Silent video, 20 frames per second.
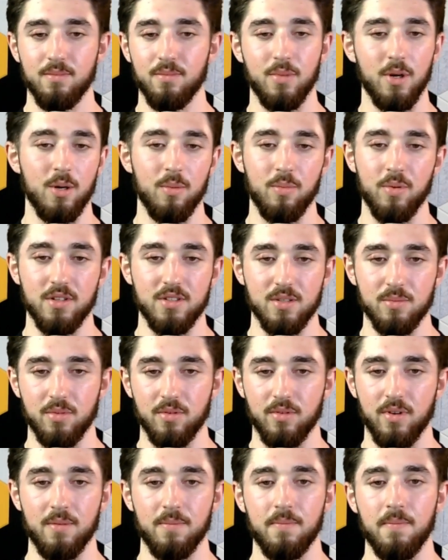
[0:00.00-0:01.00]
Pretty
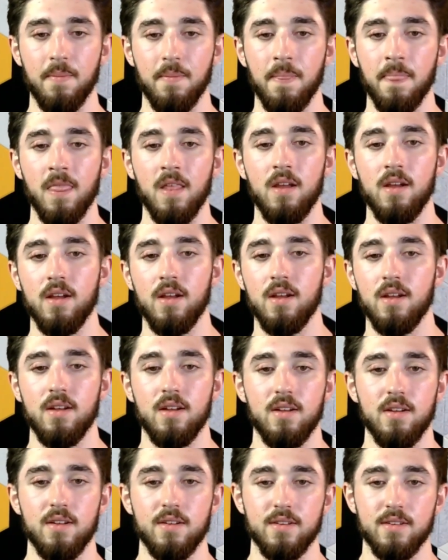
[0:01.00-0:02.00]
simple, right?
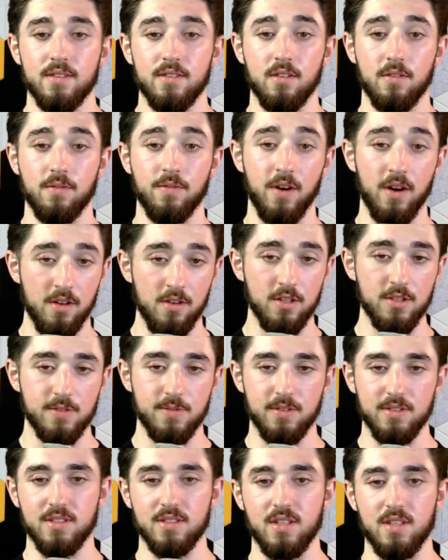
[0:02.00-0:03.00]
They're very
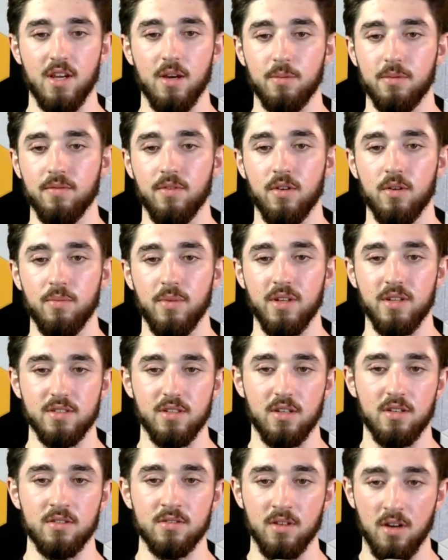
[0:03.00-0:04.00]
useful since they help convert meetings
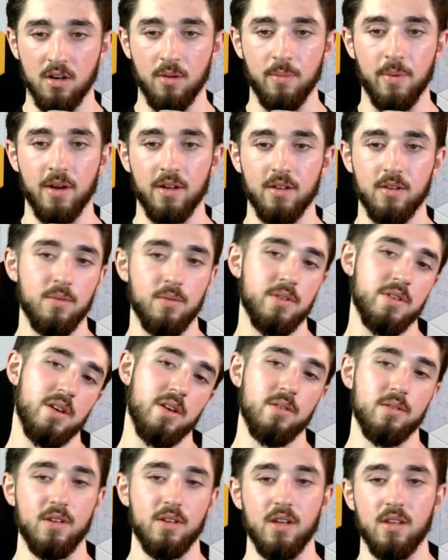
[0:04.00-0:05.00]
on an autopilot
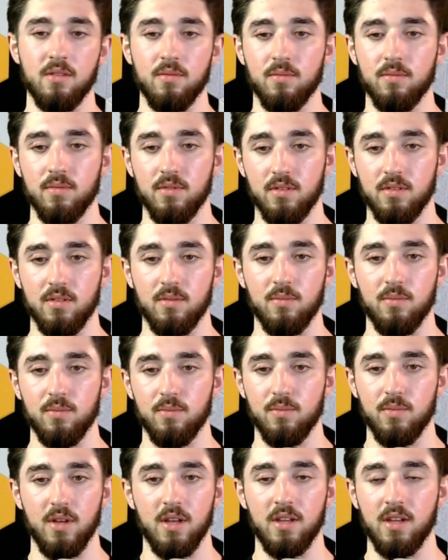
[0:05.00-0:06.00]
without
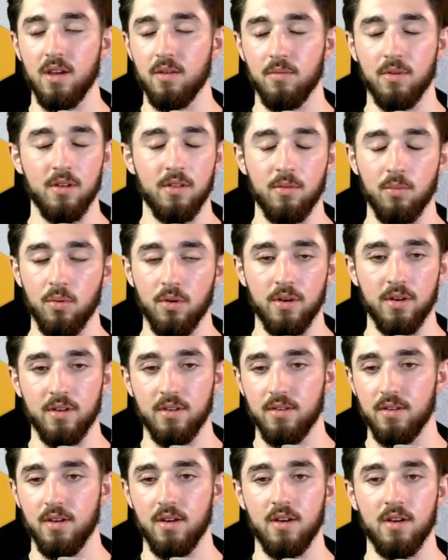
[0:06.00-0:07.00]
get rid of the
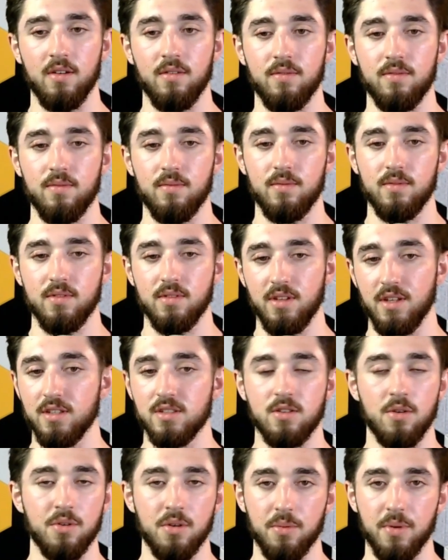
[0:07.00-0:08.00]
worry of
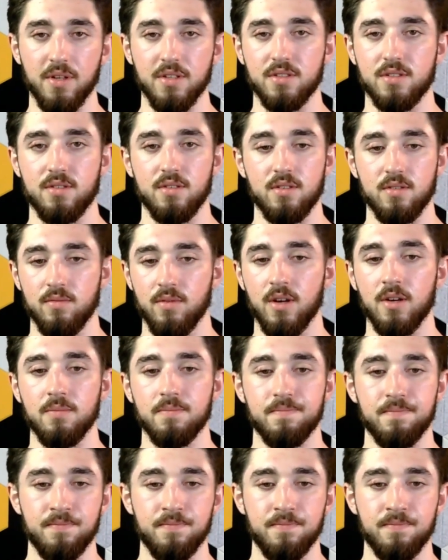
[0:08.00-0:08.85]
leads going to waste, right?